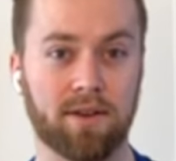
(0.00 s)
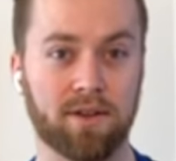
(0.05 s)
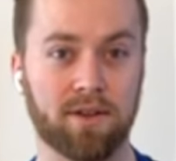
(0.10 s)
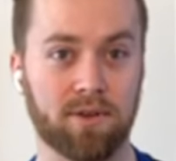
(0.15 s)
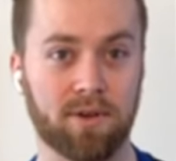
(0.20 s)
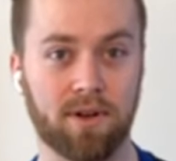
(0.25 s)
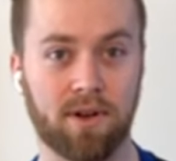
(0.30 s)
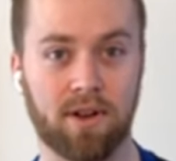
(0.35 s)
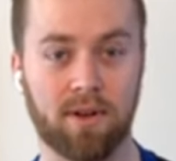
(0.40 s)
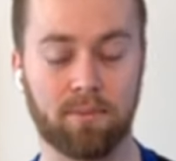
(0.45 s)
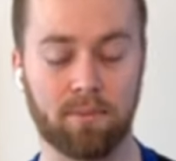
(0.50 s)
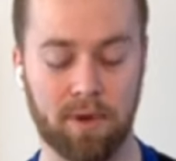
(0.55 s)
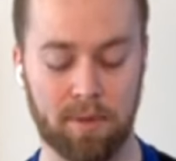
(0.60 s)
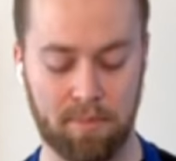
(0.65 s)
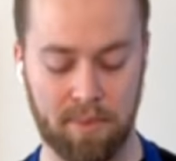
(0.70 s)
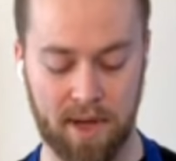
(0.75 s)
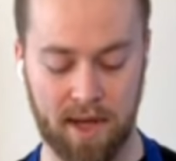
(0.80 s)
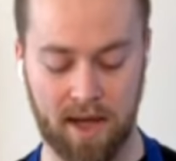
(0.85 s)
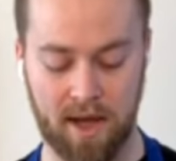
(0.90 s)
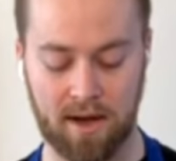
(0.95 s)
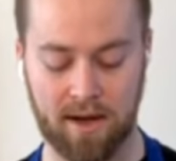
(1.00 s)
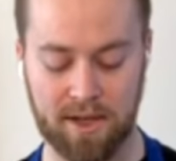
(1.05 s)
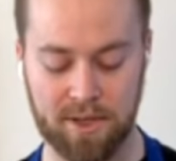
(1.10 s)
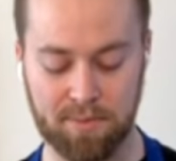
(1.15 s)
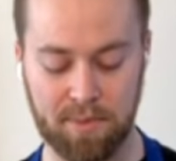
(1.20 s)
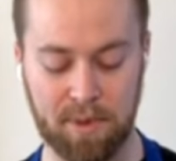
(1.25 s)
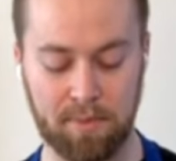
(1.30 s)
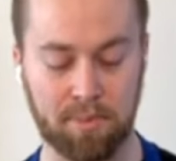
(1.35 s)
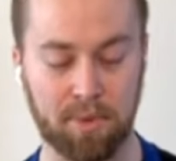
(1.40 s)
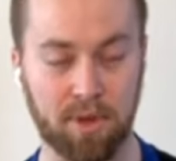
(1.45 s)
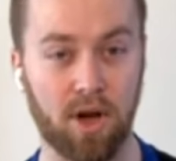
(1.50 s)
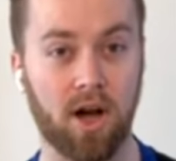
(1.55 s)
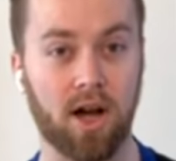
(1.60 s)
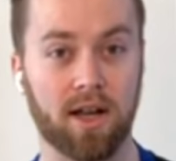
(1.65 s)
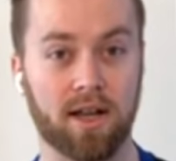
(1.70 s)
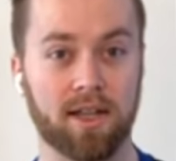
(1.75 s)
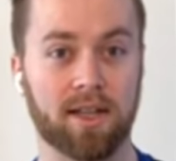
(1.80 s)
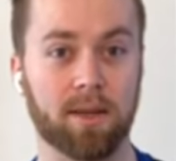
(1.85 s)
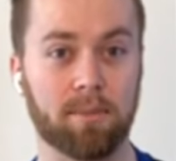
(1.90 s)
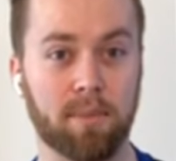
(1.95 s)
You do it all in one pan, nice big
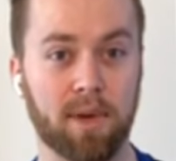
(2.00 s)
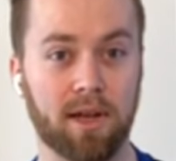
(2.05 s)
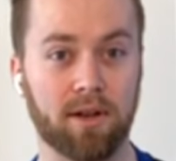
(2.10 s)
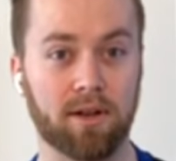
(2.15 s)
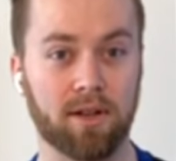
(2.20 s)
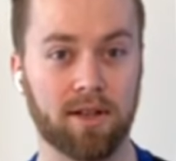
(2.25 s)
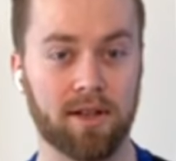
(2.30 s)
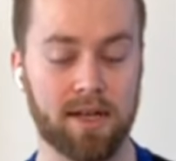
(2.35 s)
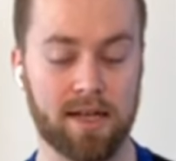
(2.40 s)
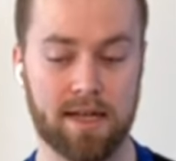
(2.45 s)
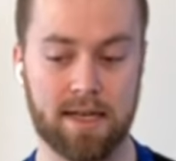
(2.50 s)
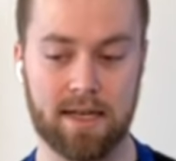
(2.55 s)
block in the middle.